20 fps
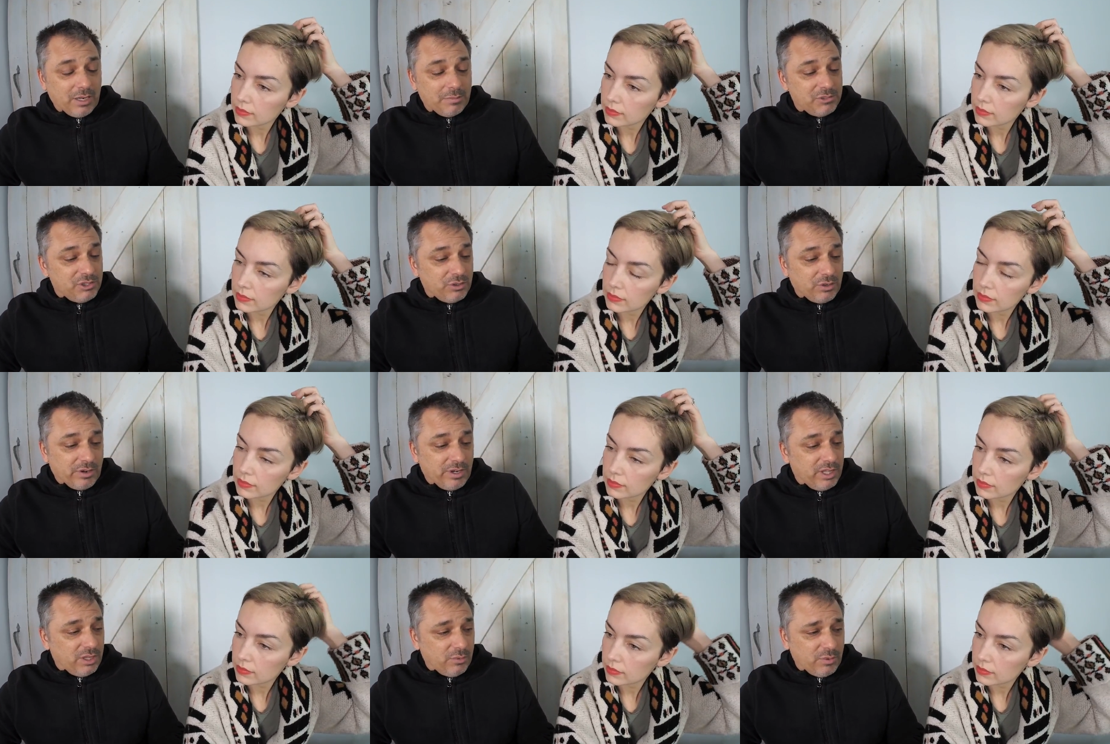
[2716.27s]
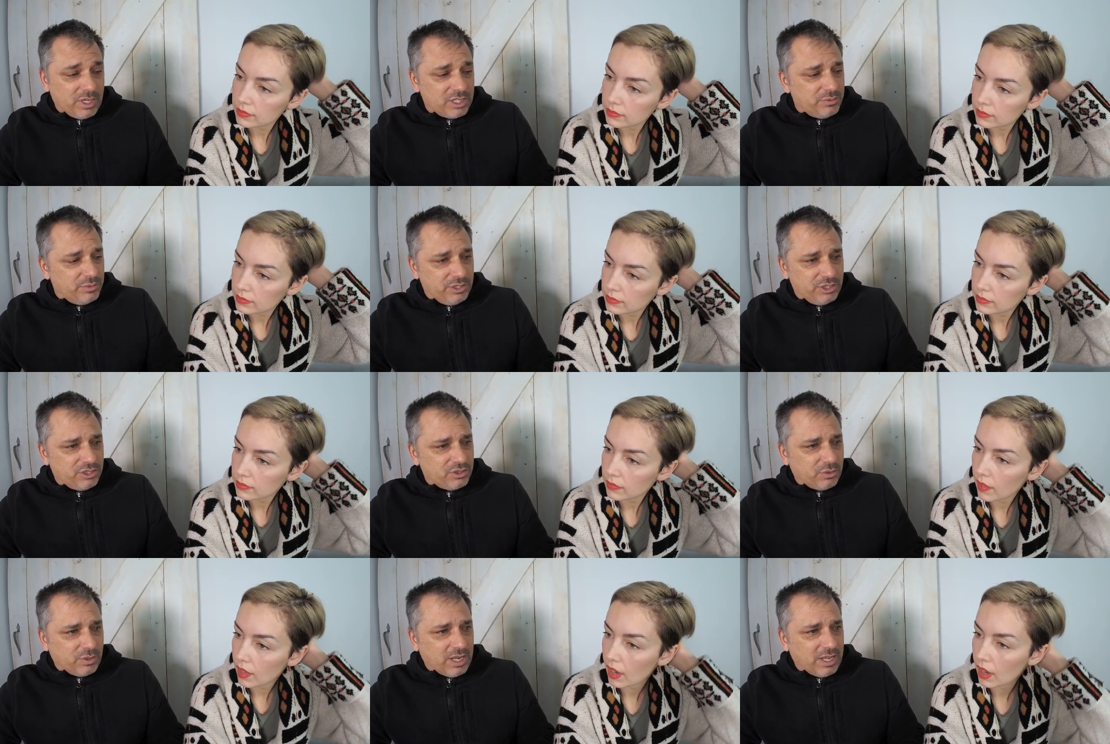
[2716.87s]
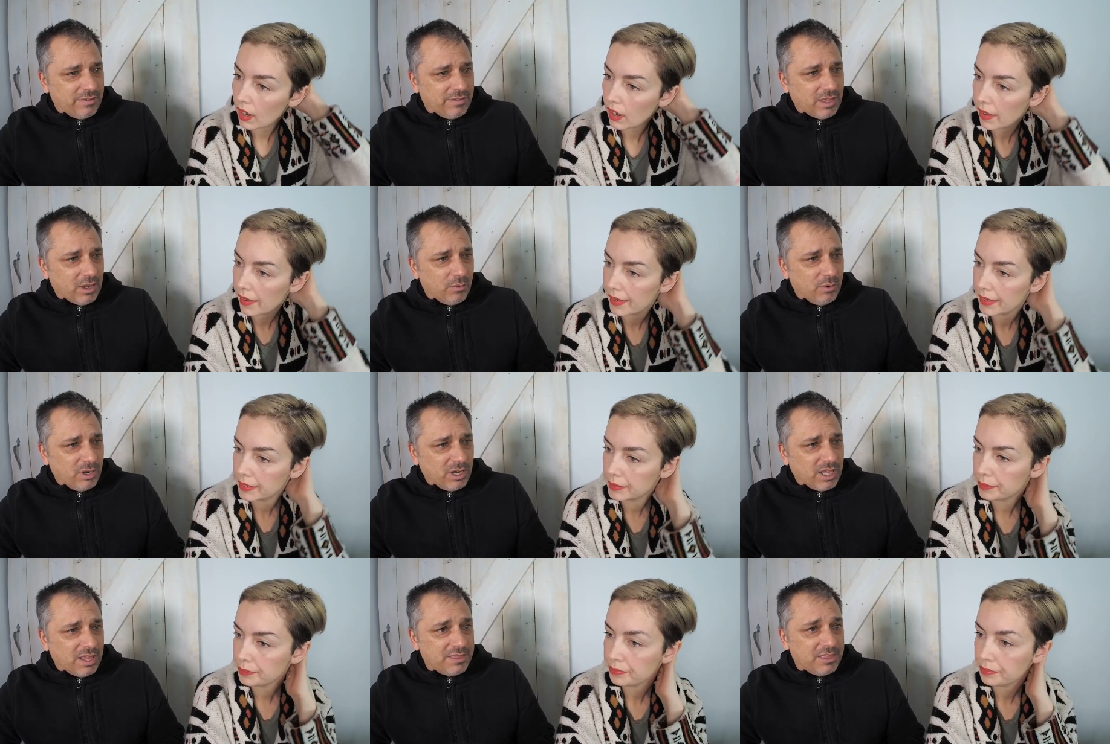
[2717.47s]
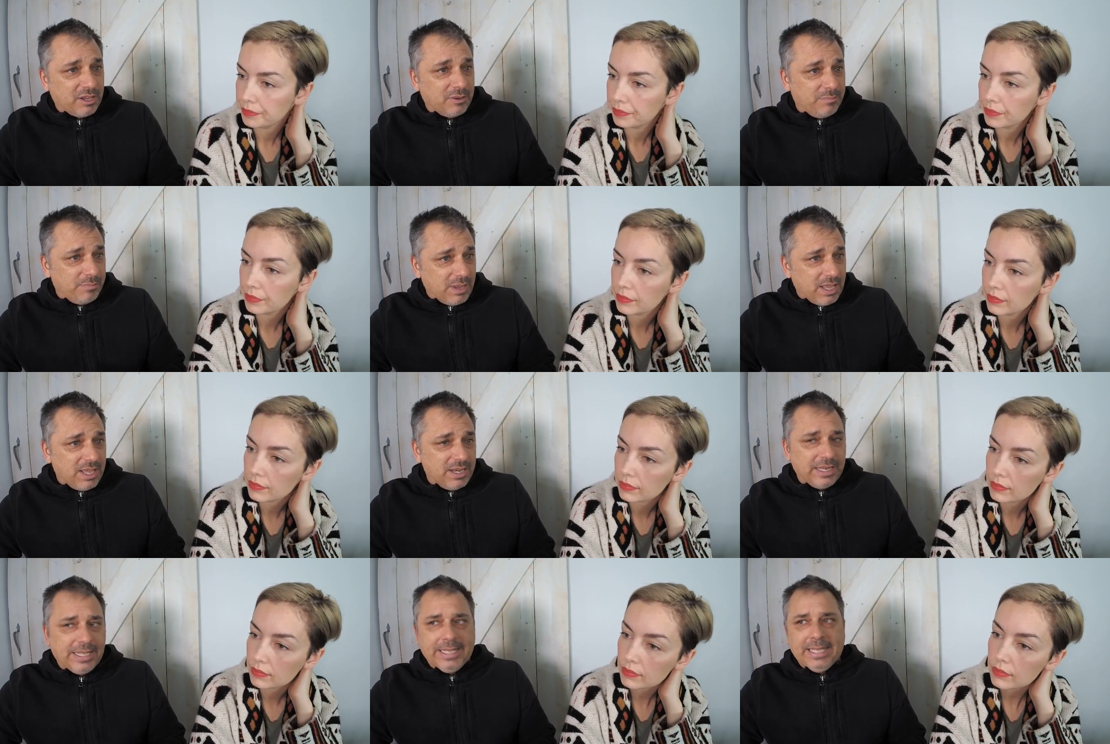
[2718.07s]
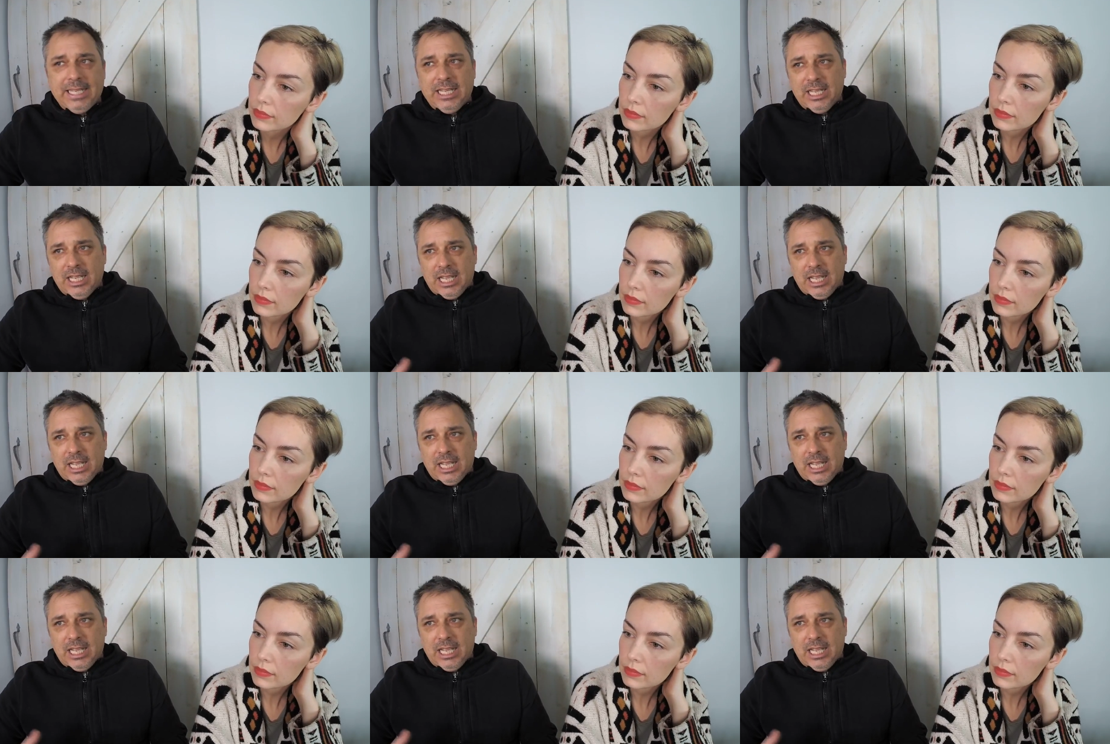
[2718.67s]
Speaker 1: And I'm sorry, in the West we just don't have that work ethic. But